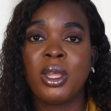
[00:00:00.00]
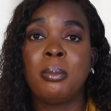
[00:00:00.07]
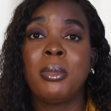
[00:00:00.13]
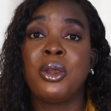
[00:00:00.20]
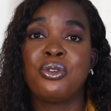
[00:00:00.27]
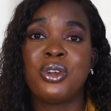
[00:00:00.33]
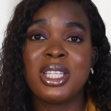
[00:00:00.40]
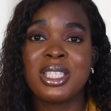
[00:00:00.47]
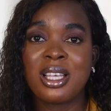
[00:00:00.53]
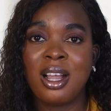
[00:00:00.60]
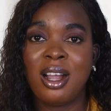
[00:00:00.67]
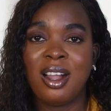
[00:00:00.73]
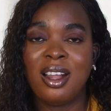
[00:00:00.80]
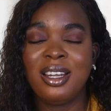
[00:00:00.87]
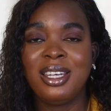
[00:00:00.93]
my rate
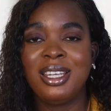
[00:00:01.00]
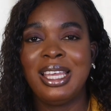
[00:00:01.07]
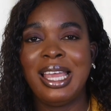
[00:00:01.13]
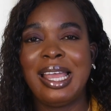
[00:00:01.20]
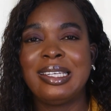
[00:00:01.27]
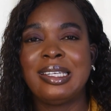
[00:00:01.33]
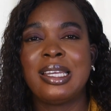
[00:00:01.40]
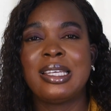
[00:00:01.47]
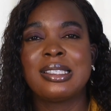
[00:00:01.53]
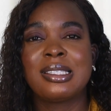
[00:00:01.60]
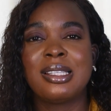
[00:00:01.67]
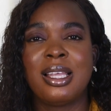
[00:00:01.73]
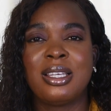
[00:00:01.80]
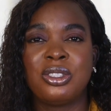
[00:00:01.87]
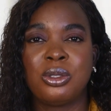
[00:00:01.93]
card, and then I
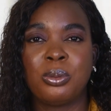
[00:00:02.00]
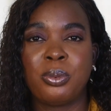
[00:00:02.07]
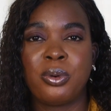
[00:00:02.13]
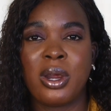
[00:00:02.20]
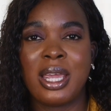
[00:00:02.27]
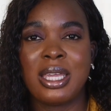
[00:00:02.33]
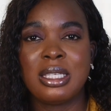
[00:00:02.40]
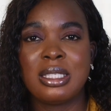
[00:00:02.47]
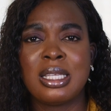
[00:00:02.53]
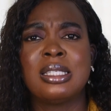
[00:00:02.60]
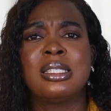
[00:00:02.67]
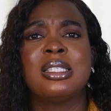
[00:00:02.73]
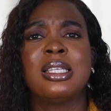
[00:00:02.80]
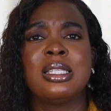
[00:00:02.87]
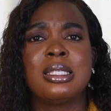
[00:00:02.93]
slashed the price
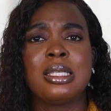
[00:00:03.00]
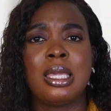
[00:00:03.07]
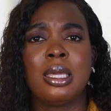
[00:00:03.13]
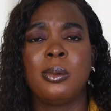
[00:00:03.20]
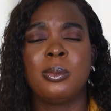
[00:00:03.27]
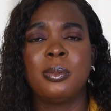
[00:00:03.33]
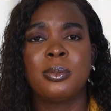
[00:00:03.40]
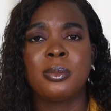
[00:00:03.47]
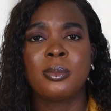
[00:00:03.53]
and sent to him.